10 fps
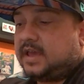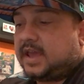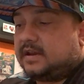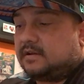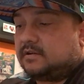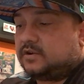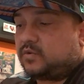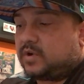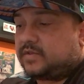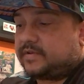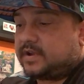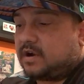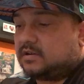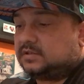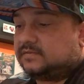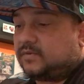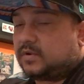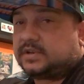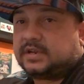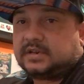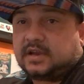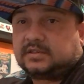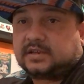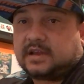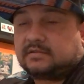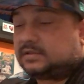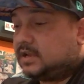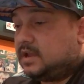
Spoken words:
823 yards and 14 touchdowns.